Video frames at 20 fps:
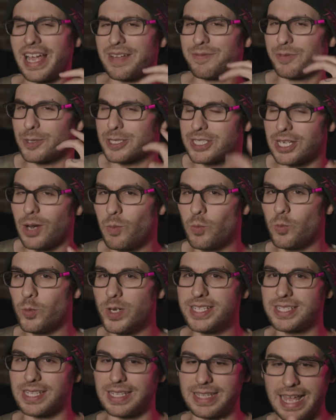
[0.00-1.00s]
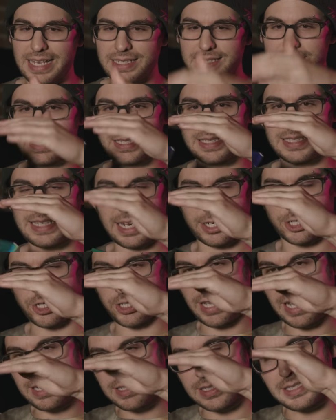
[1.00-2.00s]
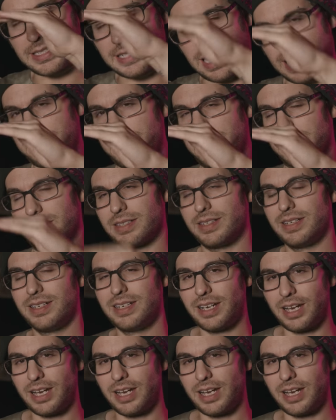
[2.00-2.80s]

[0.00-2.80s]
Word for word: And for some reason, that section, that segment